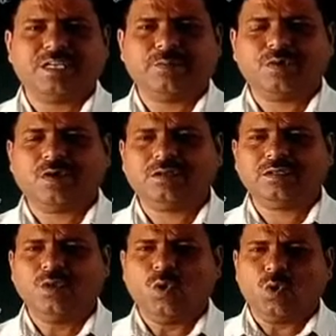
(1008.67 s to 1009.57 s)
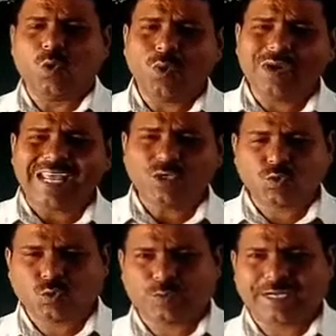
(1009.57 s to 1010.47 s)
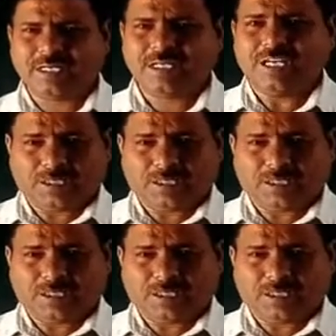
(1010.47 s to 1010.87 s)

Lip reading: because whole day you sweat,